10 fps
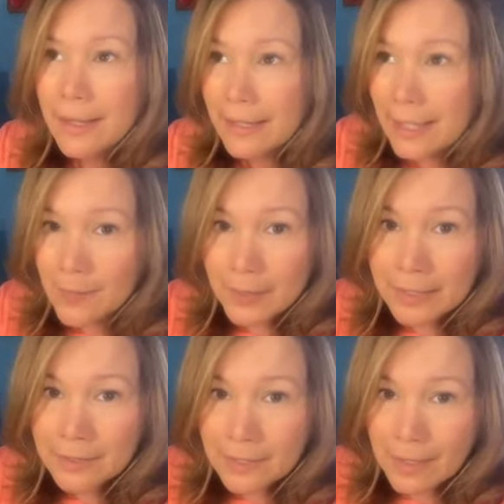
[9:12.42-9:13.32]
It had been
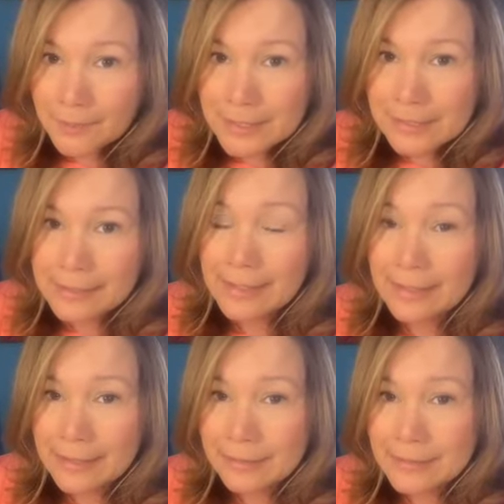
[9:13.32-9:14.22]
adopted,
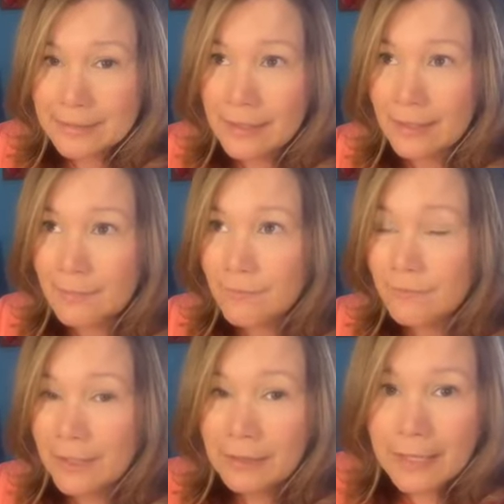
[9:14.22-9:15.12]
and it
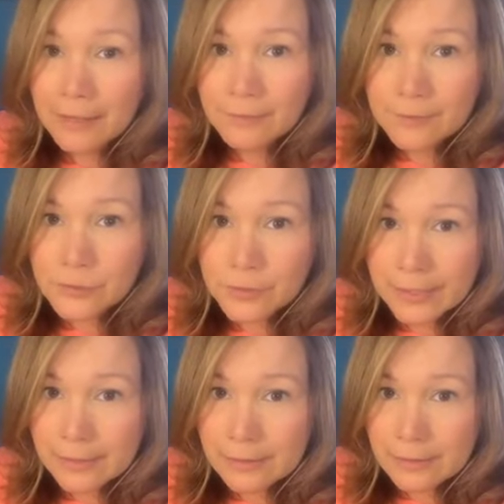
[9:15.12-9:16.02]
fell out of a
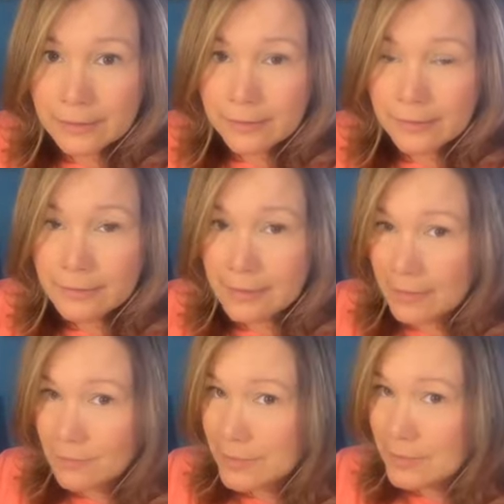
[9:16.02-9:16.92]
trailer
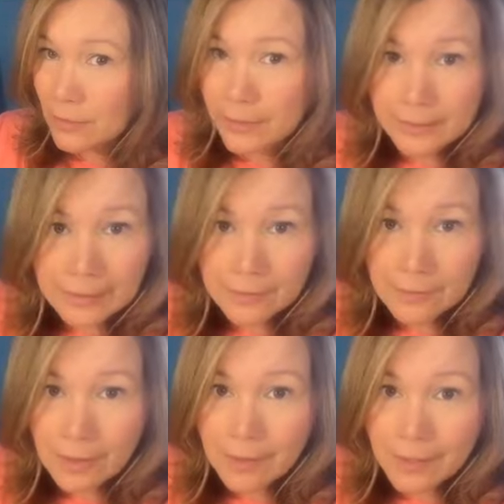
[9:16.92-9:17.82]
that was going
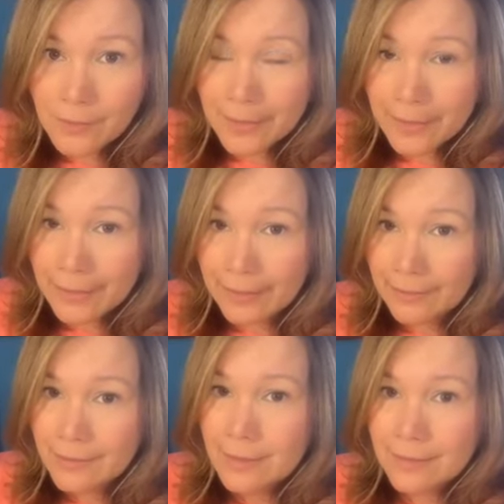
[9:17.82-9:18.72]
down the
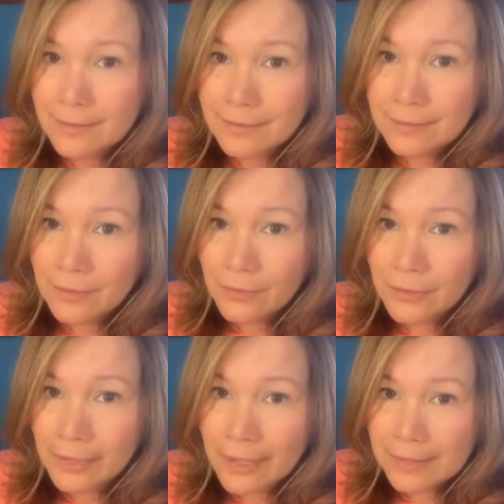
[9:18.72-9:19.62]
highway. The
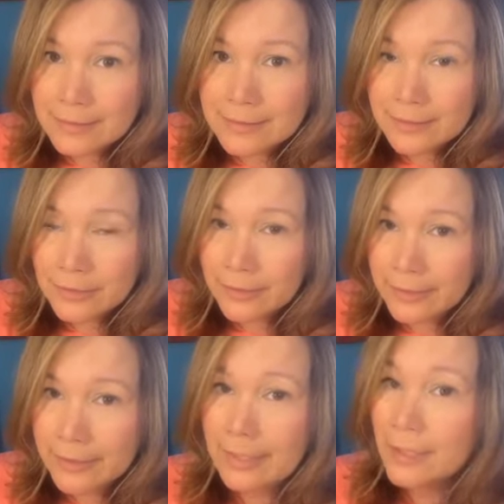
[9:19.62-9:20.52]
owner hadn't
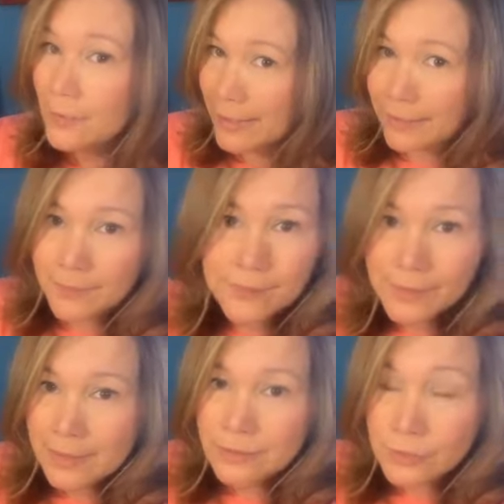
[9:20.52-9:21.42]
secured it. Anyway,
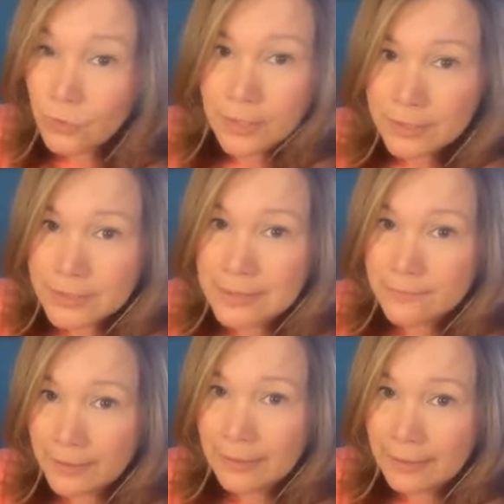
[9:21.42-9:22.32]
2
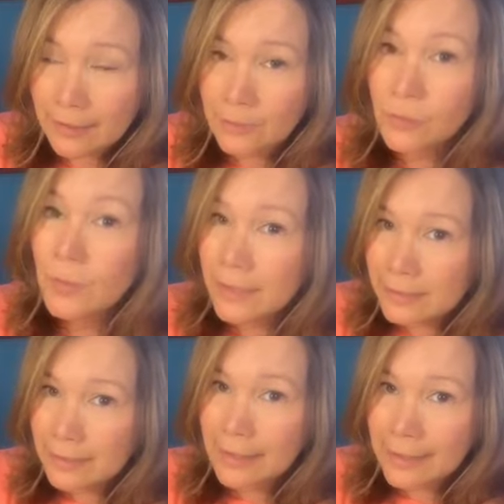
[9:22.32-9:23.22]
horses fell out.
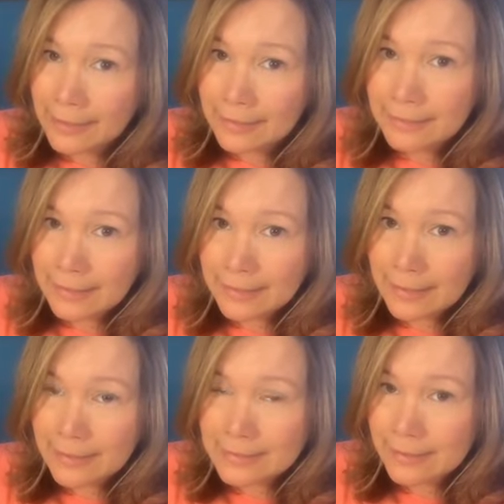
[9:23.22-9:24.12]
One died 10
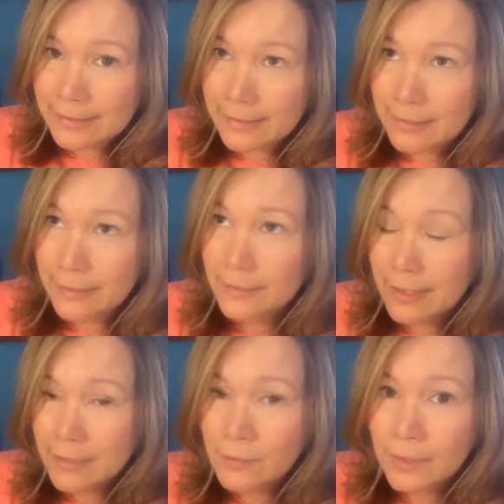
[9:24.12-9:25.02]
days later.
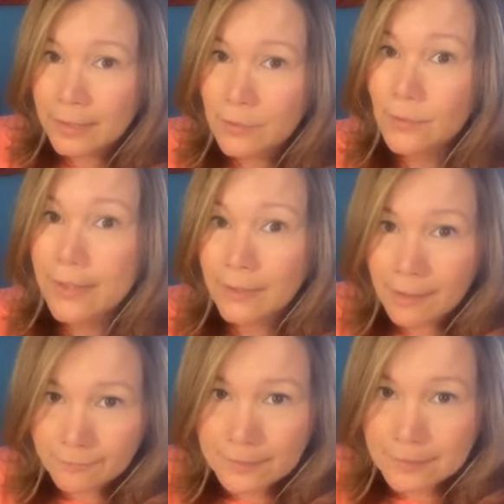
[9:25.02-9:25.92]
The other one ran
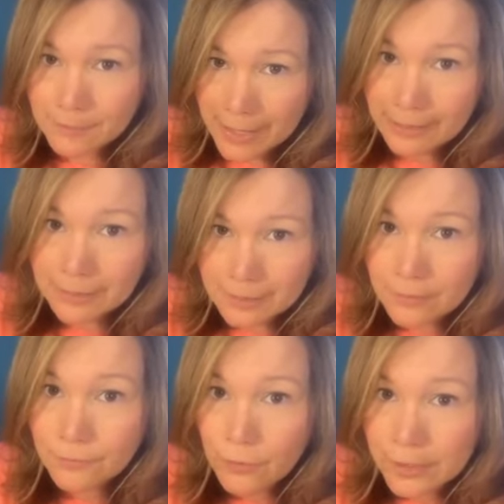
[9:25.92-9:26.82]
off back
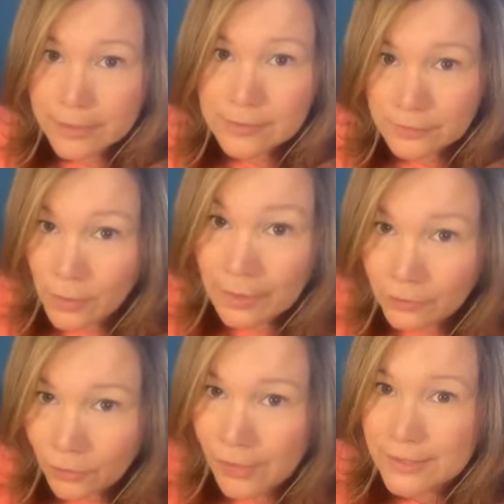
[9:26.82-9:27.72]
into the forest,
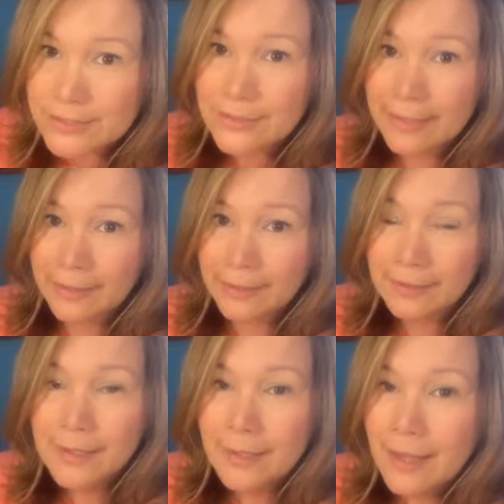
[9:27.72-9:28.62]
wild horse, okay?